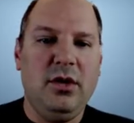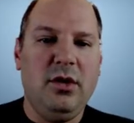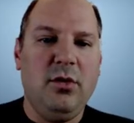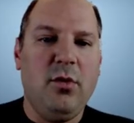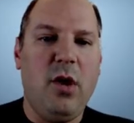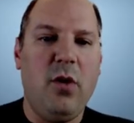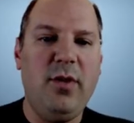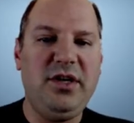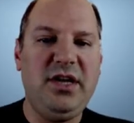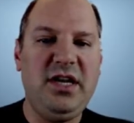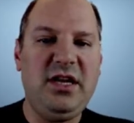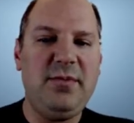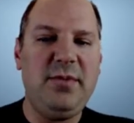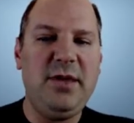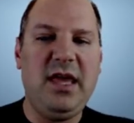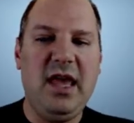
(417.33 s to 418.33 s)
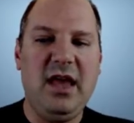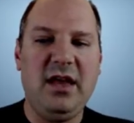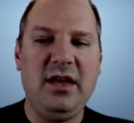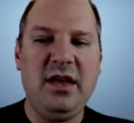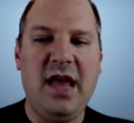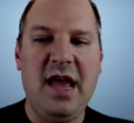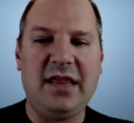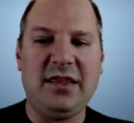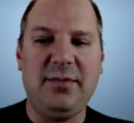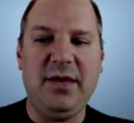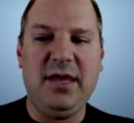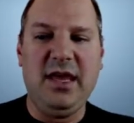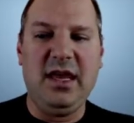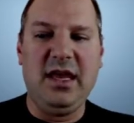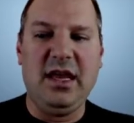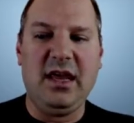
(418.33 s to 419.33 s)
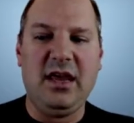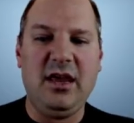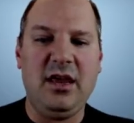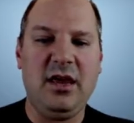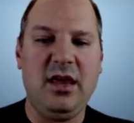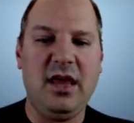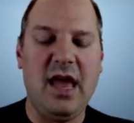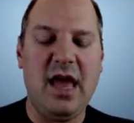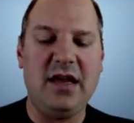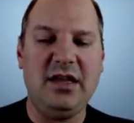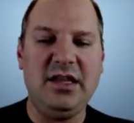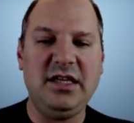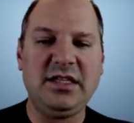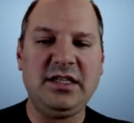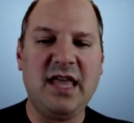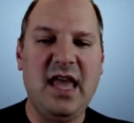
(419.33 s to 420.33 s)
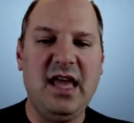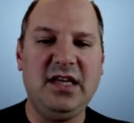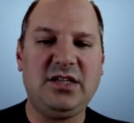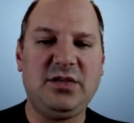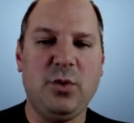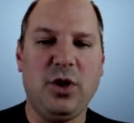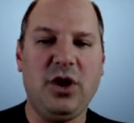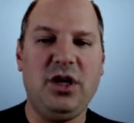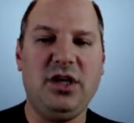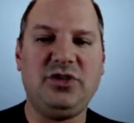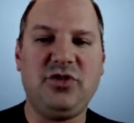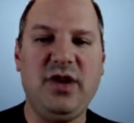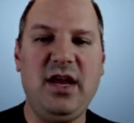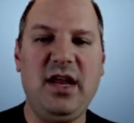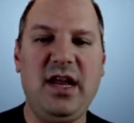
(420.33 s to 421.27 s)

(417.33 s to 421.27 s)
Well, we need to begin at the beginning, and in this case, we're going to treat